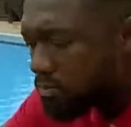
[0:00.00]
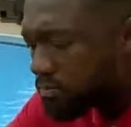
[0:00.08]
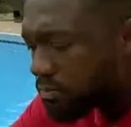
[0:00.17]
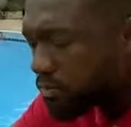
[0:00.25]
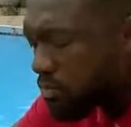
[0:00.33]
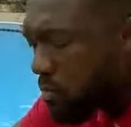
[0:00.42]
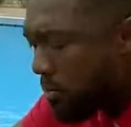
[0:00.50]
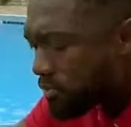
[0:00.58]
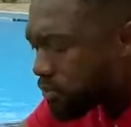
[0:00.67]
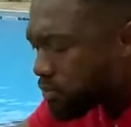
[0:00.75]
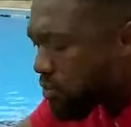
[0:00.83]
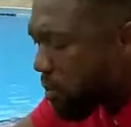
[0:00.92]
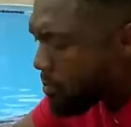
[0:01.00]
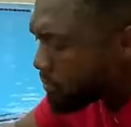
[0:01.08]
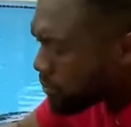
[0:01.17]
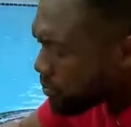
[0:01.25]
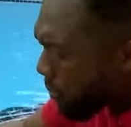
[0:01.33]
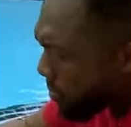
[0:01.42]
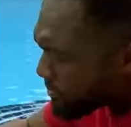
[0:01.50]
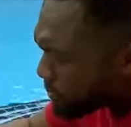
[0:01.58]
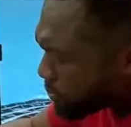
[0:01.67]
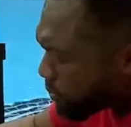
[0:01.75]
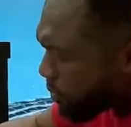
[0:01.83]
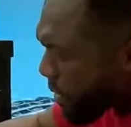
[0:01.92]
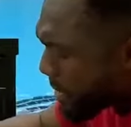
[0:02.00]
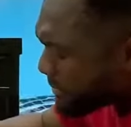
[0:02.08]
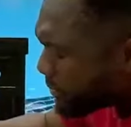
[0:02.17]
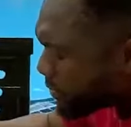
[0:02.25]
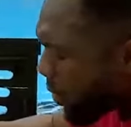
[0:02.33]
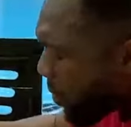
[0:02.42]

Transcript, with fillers: or we fry it, or we boil it.